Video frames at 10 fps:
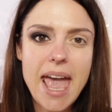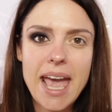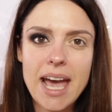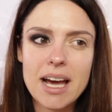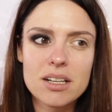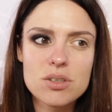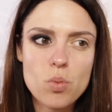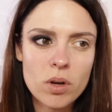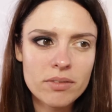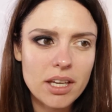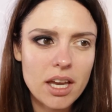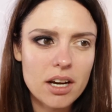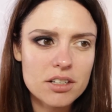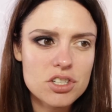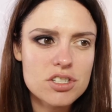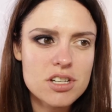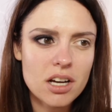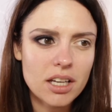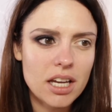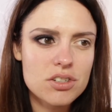and one of the characters,
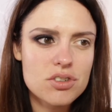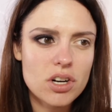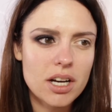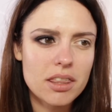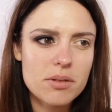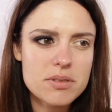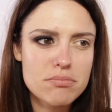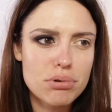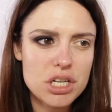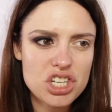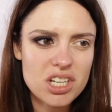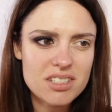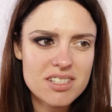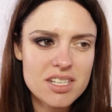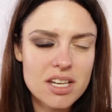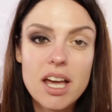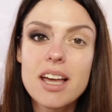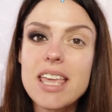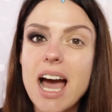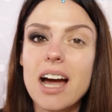not Kendra, I think it was Bridget.
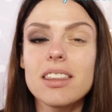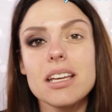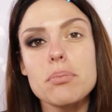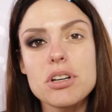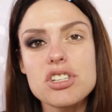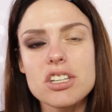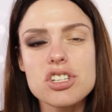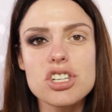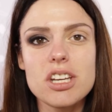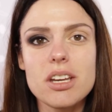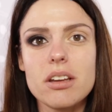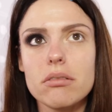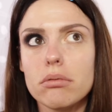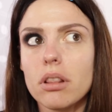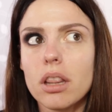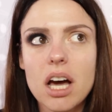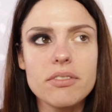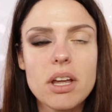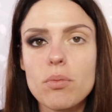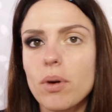Yeah, I think Bridget, she
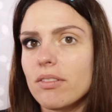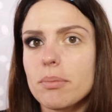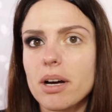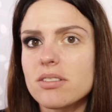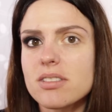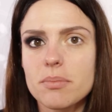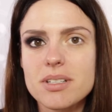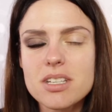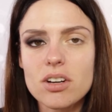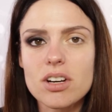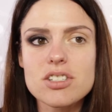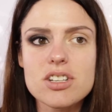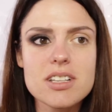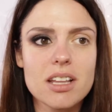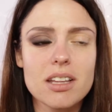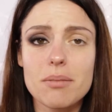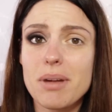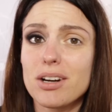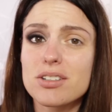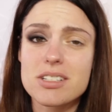loved and raved about Cinema Secrets. She said that it
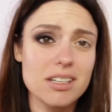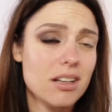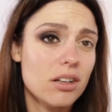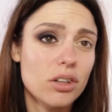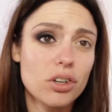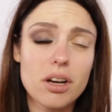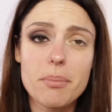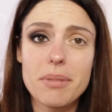made her skin look